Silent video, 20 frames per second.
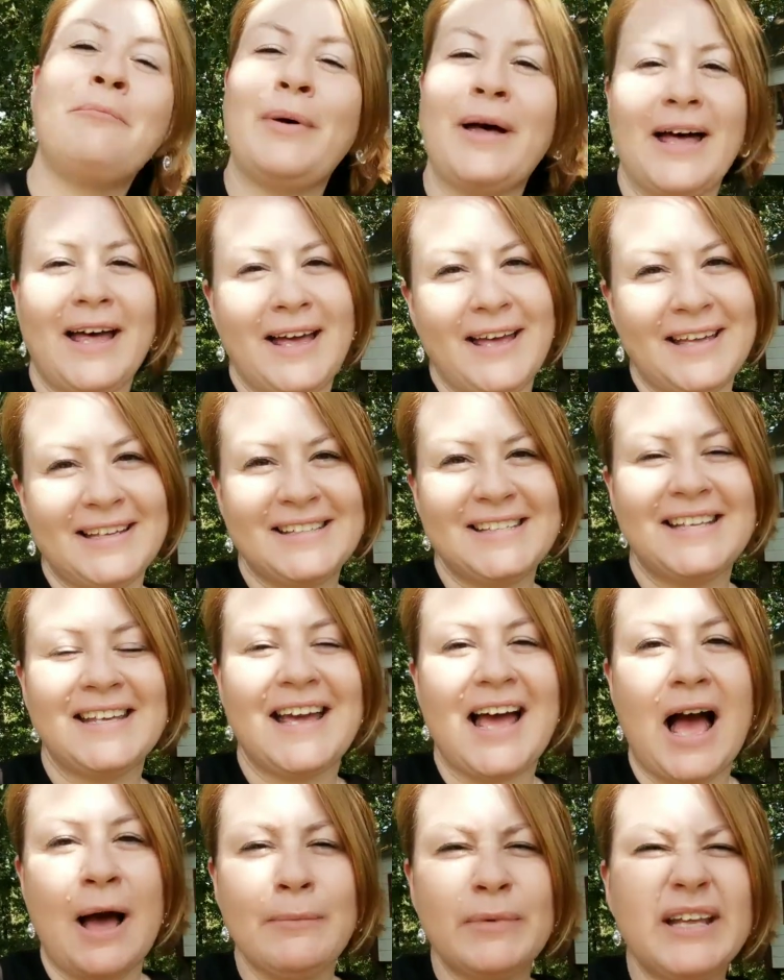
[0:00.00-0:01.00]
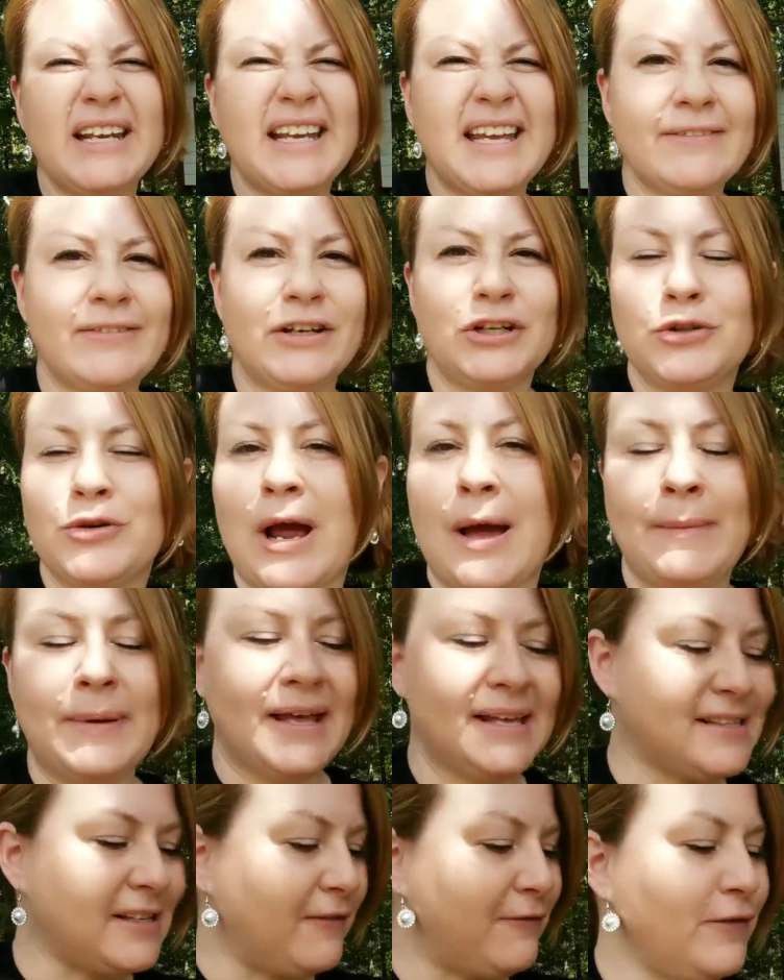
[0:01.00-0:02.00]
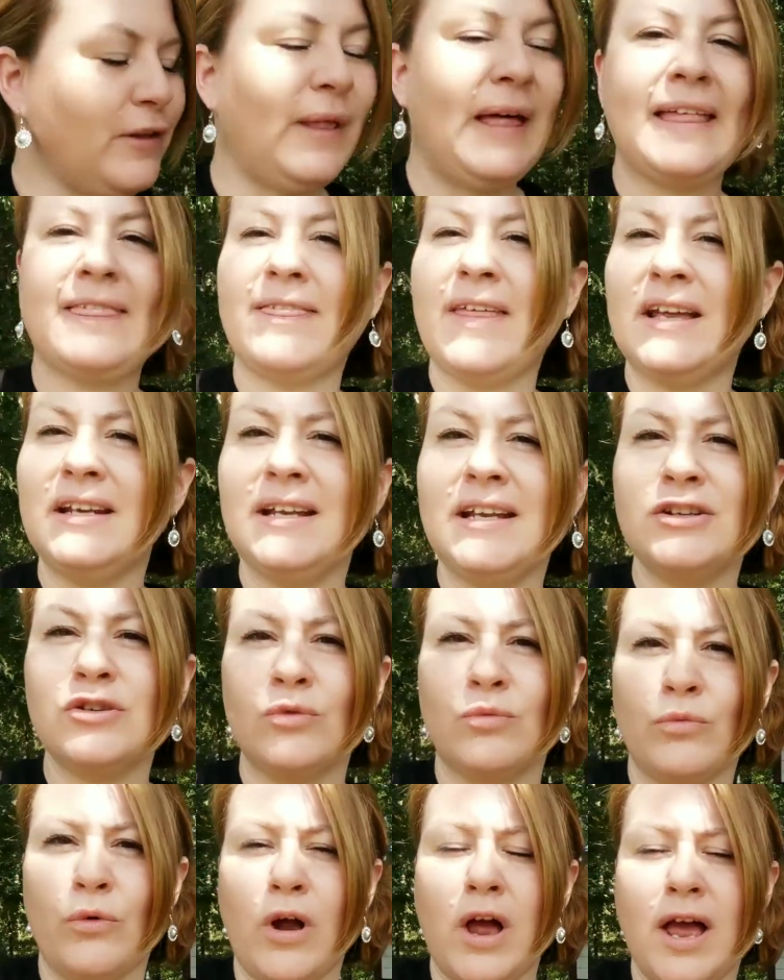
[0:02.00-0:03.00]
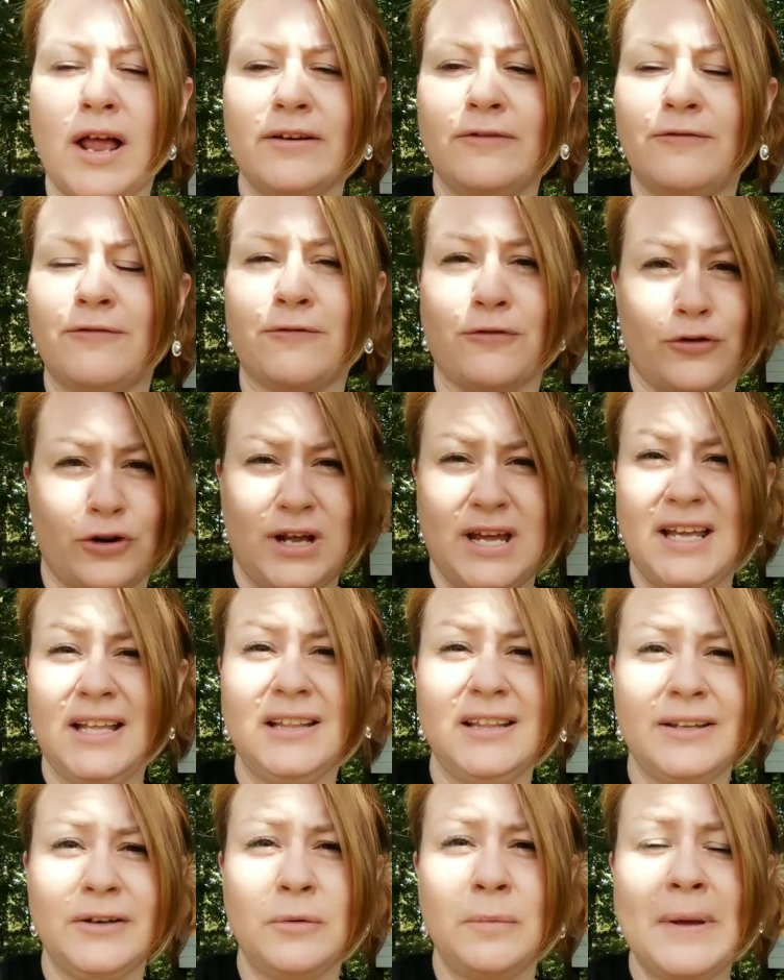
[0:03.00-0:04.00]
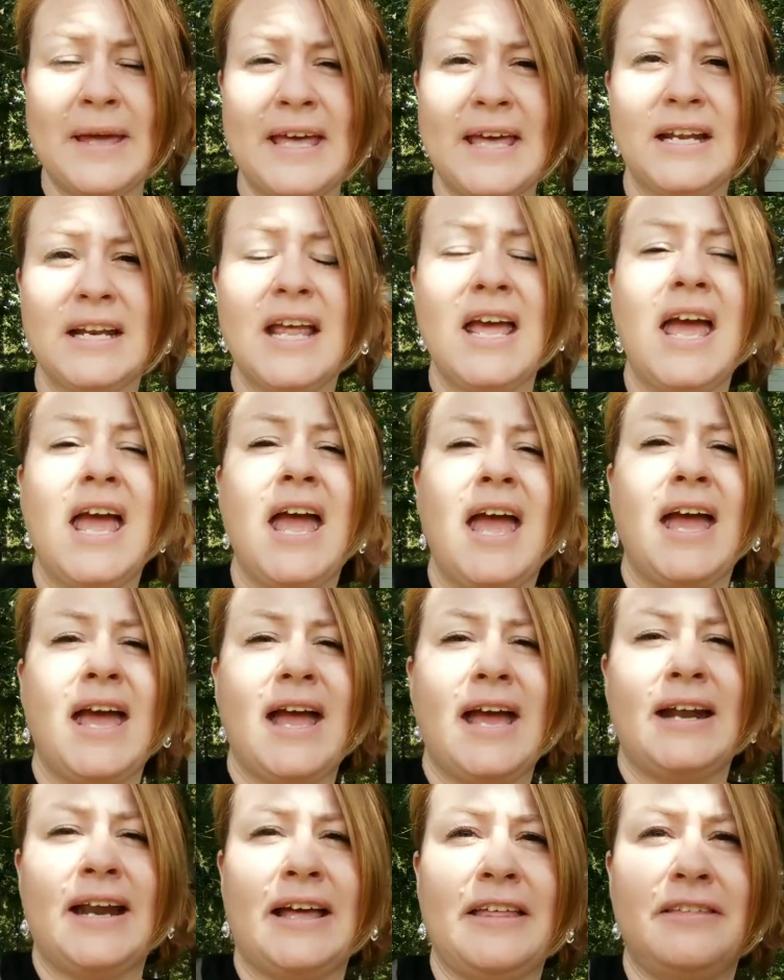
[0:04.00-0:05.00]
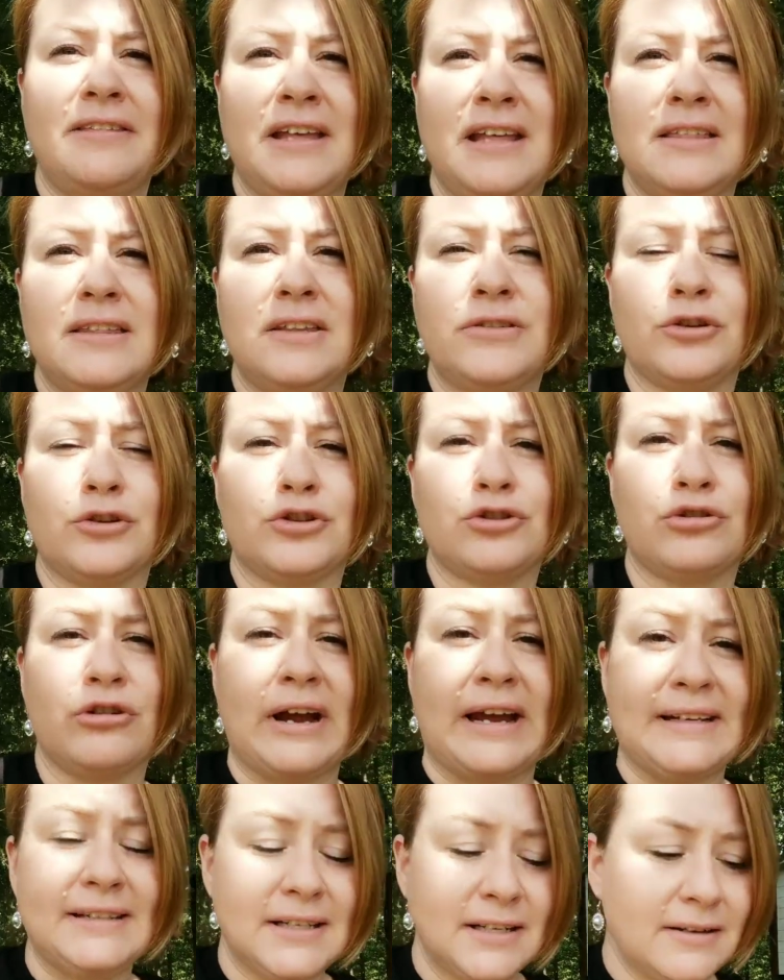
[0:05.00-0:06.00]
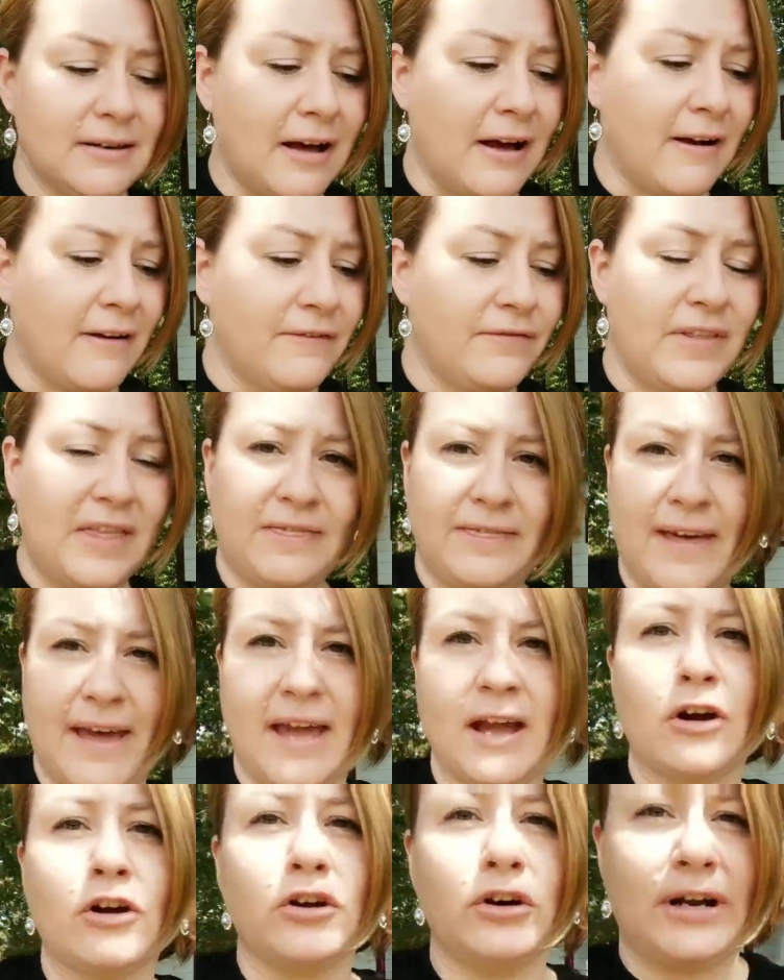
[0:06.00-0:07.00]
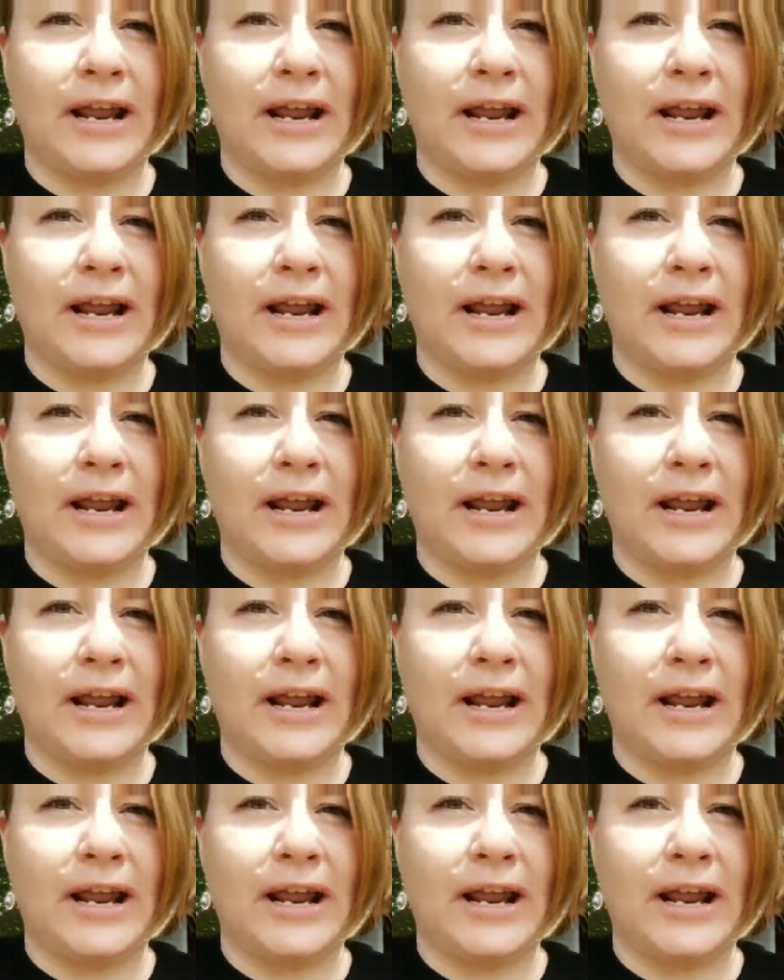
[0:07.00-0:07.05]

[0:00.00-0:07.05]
But I'm going to give it a try because I feel like they need to run free a little bit. And I think that they're trained enough that they are